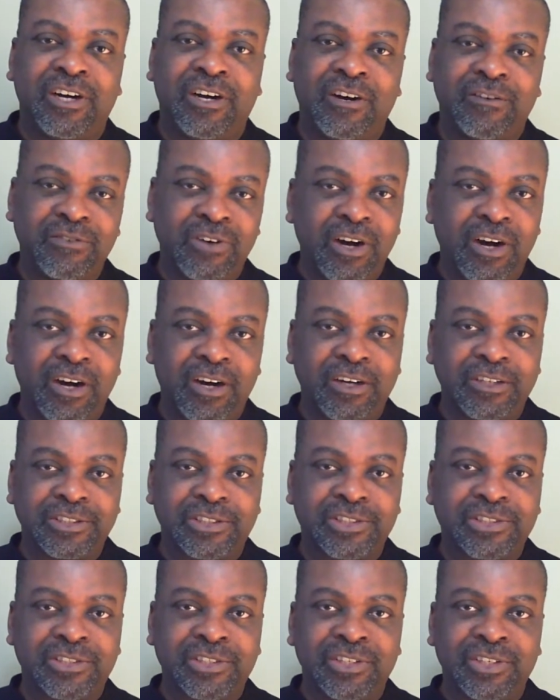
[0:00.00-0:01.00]
of
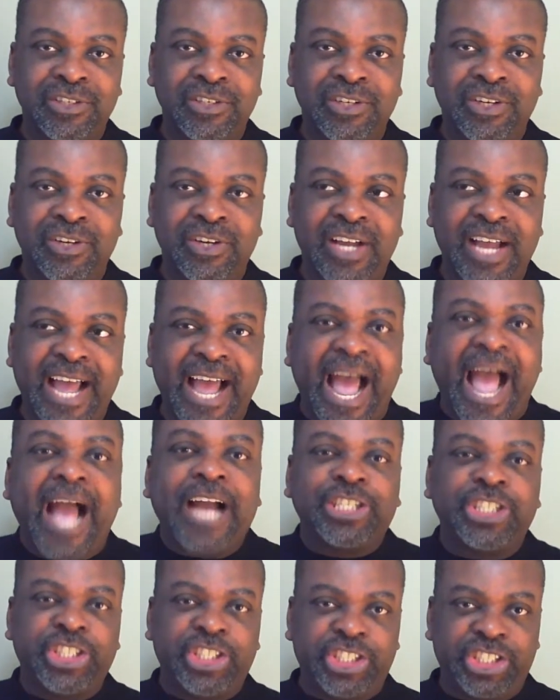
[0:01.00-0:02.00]
God's
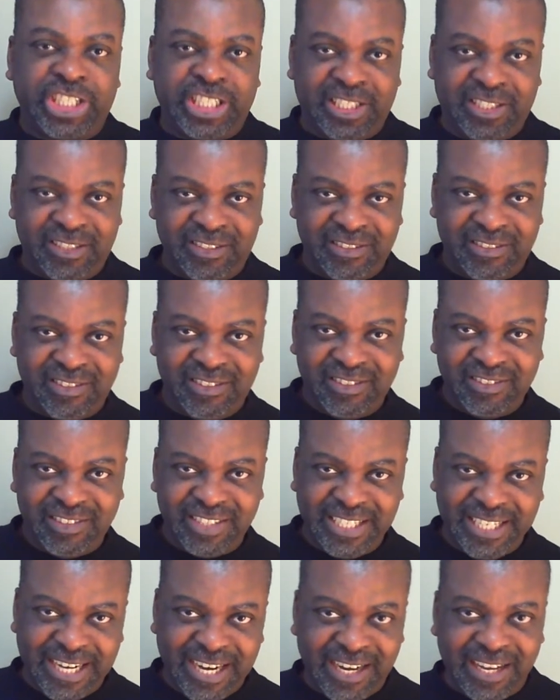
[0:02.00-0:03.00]
action
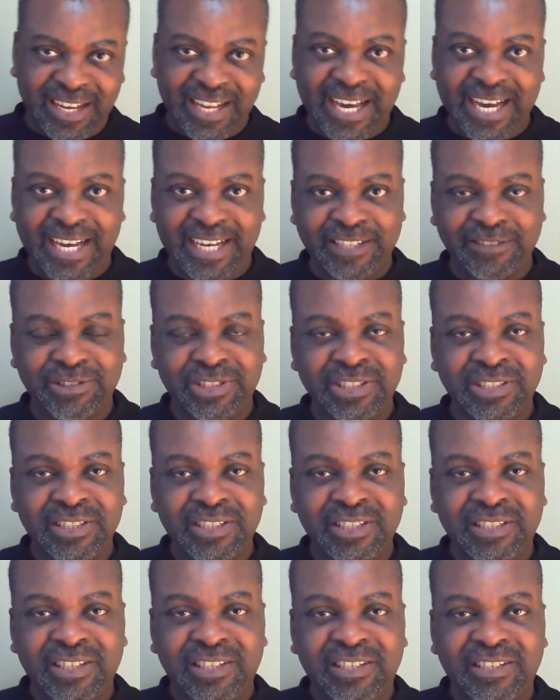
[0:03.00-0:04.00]
in our lives.
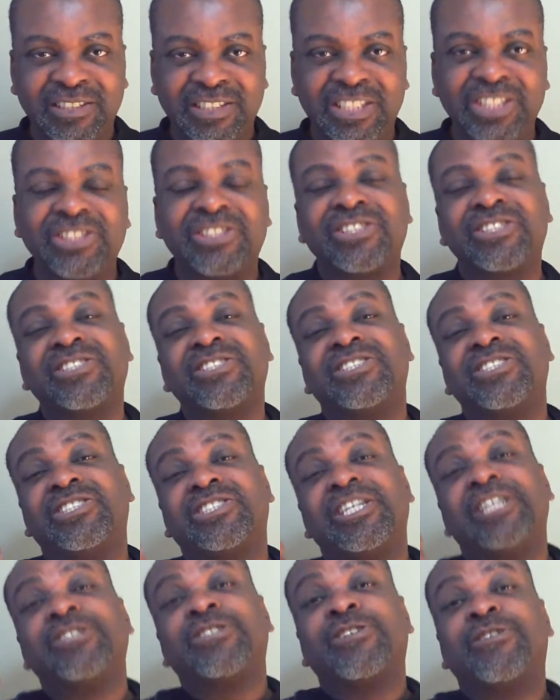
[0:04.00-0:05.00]
Jesus is the
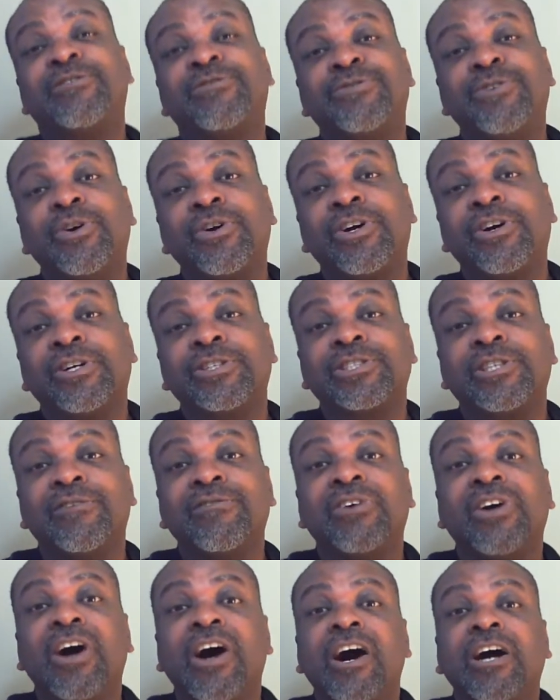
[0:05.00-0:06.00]
central focus
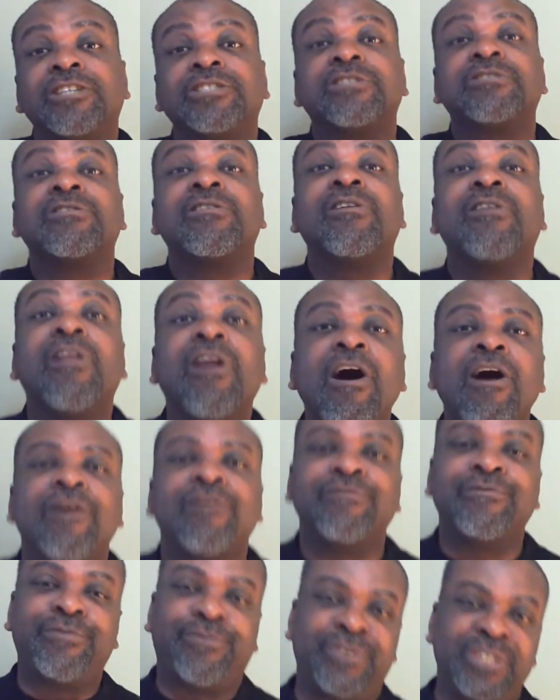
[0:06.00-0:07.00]
of God's
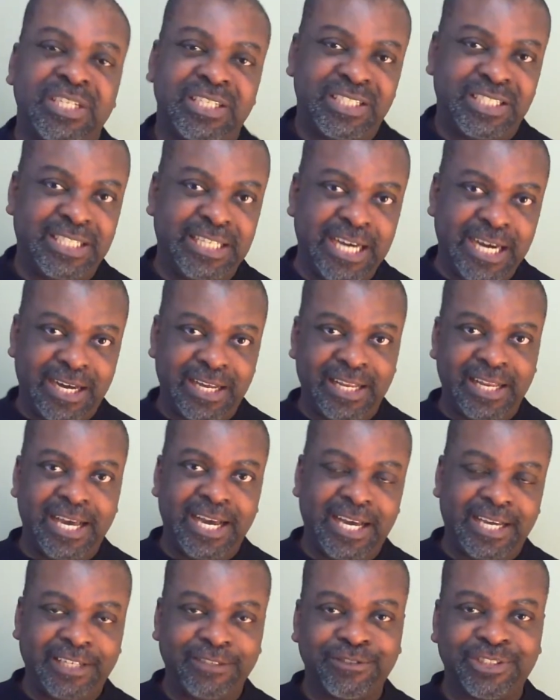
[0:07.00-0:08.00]
love in our
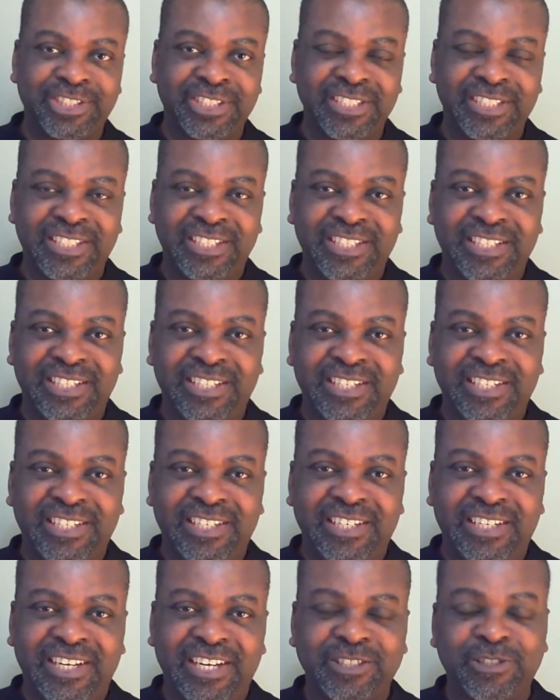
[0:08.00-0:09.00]
lives.
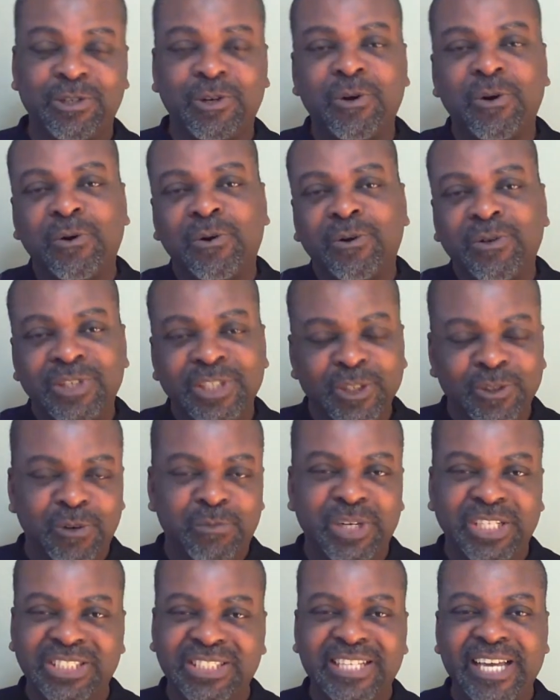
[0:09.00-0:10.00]
And so in
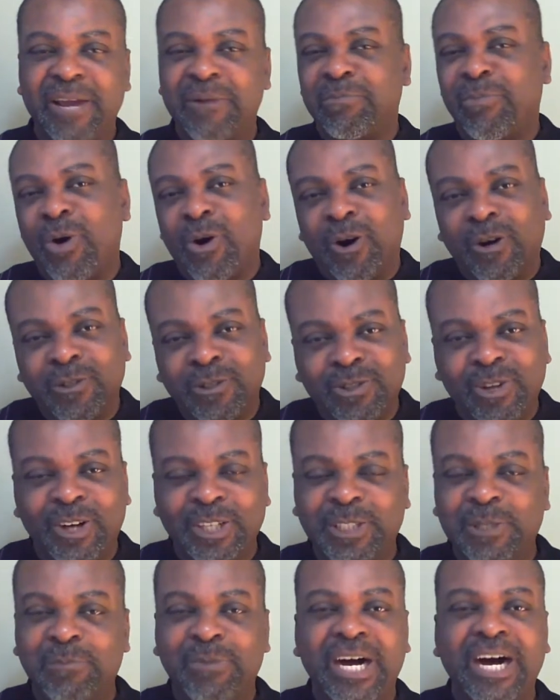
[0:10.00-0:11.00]
Romans 10, Paul
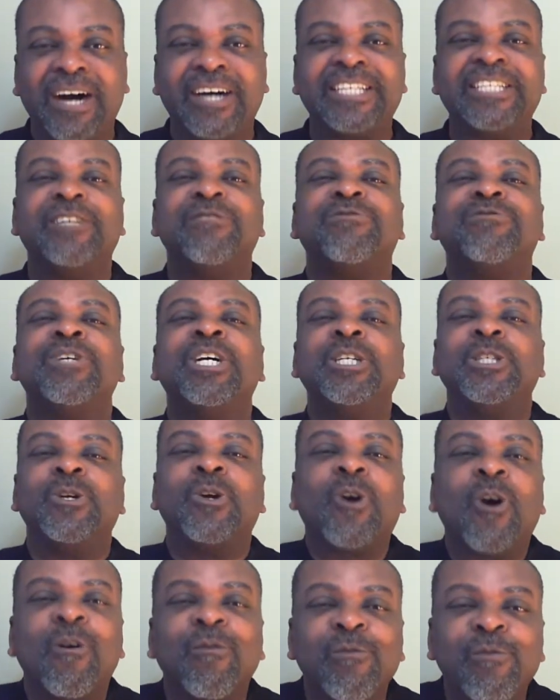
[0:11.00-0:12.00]
talks about if
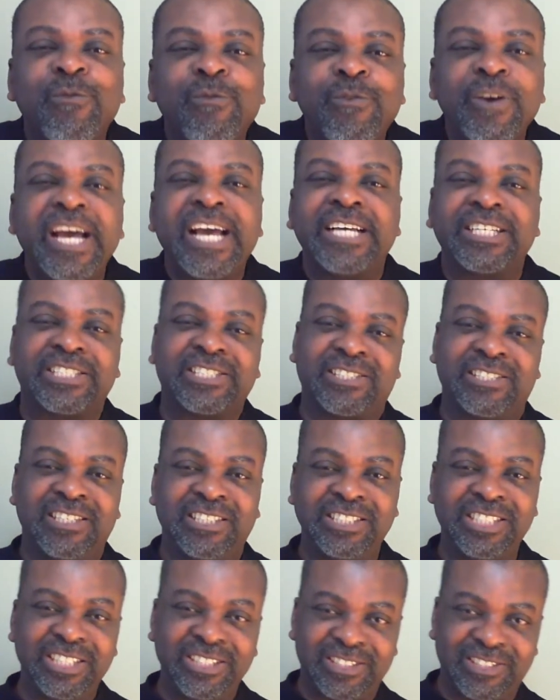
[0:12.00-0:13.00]
you confess
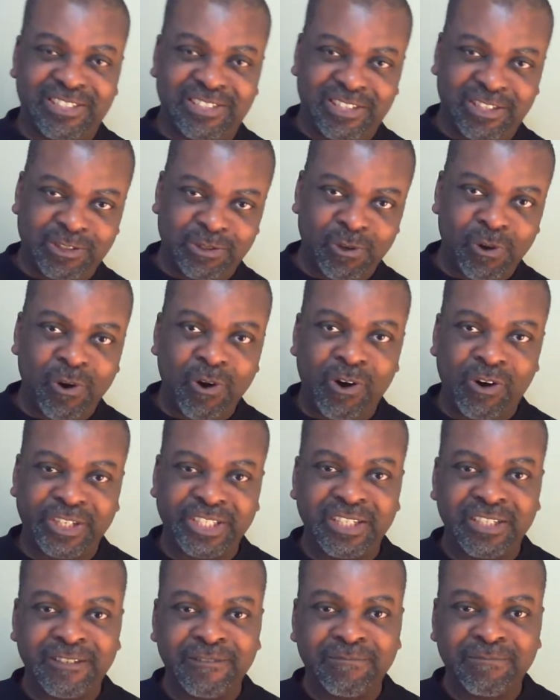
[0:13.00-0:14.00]
Jesus as Lord,